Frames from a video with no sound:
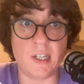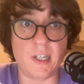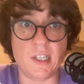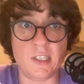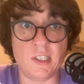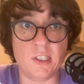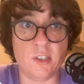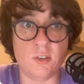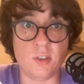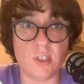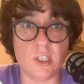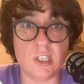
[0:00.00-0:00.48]

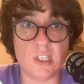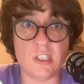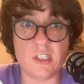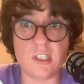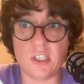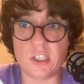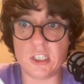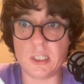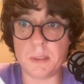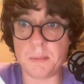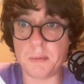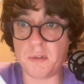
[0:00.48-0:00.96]
We should
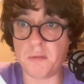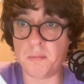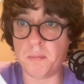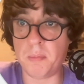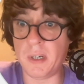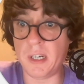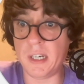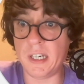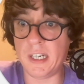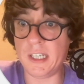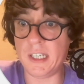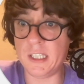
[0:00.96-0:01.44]
have an end
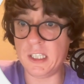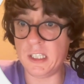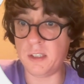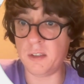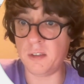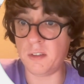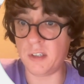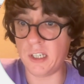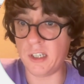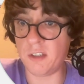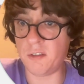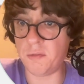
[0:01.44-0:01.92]
variable
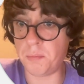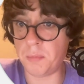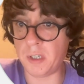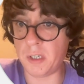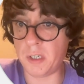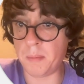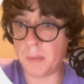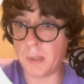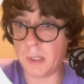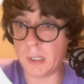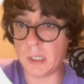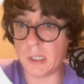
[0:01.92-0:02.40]
web app
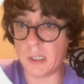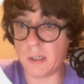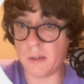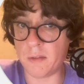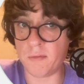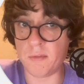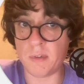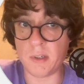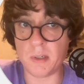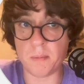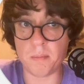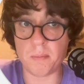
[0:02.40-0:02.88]

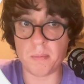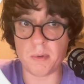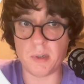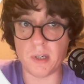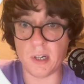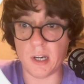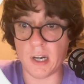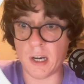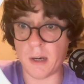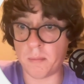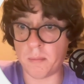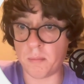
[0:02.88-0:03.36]
URL
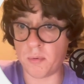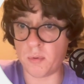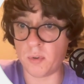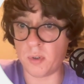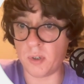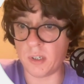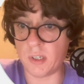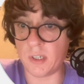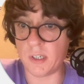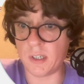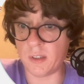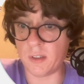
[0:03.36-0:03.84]
in the
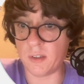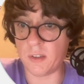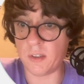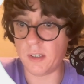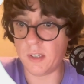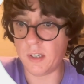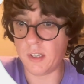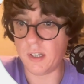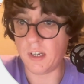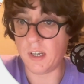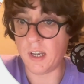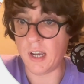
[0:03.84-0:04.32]
backend.
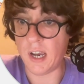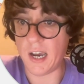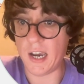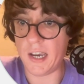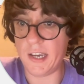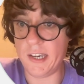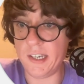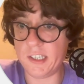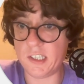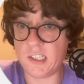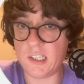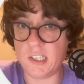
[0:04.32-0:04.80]

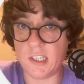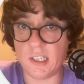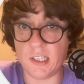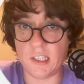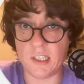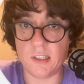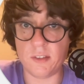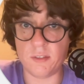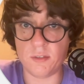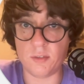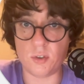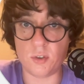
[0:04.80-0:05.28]
Is it
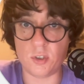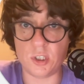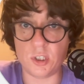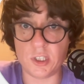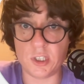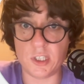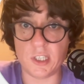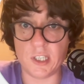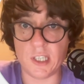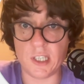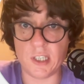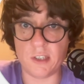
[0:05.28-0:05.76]
at the
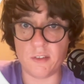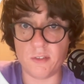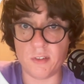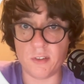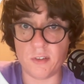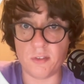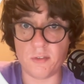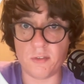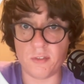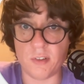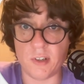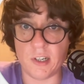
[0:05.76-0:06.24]
undefined point?
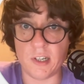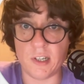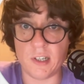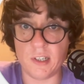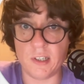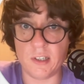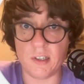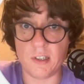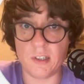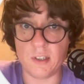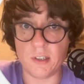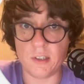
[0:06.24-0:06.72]

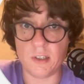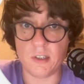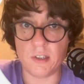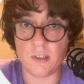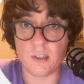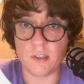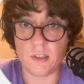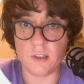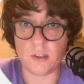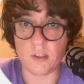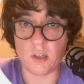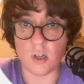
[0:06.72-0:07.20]

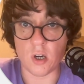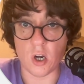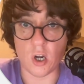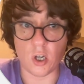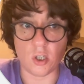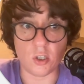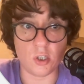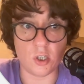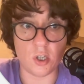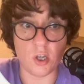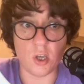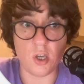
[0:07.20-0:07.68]
Yes,
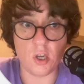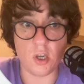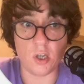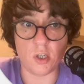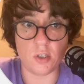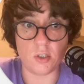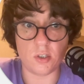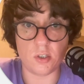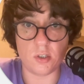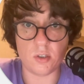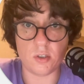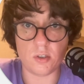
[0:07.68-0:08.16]
it
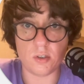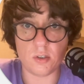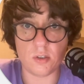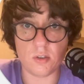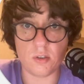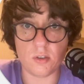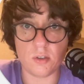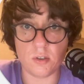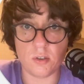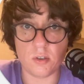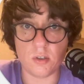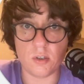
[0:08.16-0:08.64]
is.
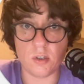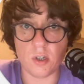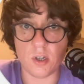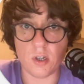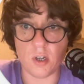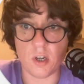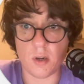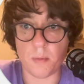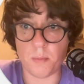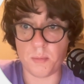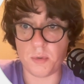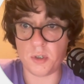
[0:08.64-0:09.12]
Then
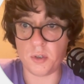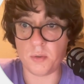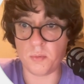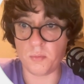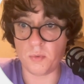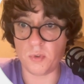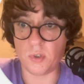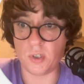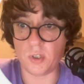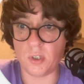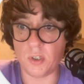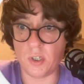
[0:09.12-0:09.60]
why not?
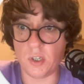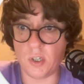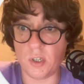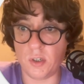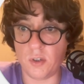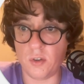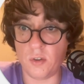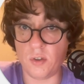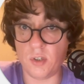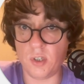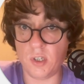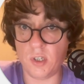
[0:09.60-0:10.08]

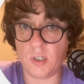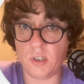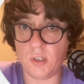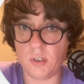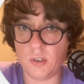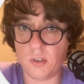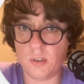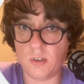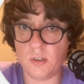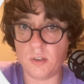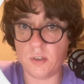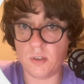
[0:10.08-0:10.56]

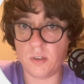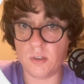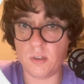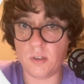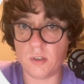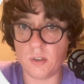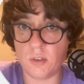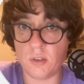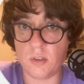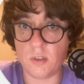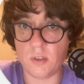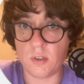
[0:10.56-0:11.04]

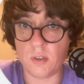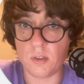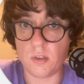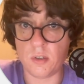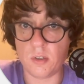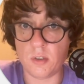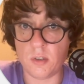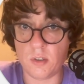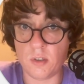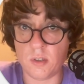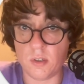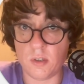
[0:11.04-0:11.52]

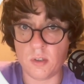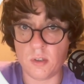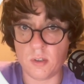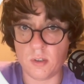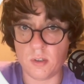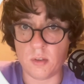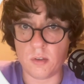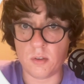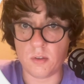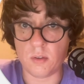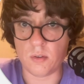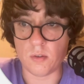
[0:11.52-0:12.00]
I
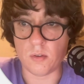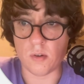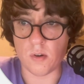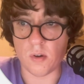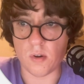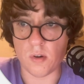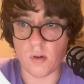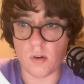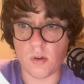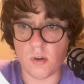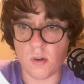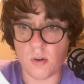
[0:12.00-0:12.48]
thought I had
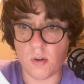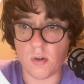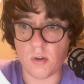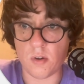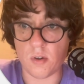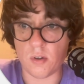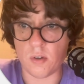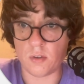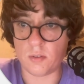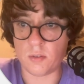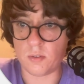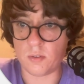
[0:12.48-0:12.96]
already
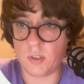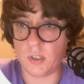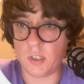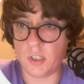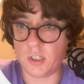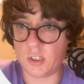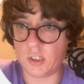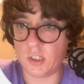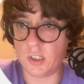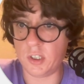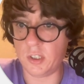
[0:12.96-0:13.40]
figured it out.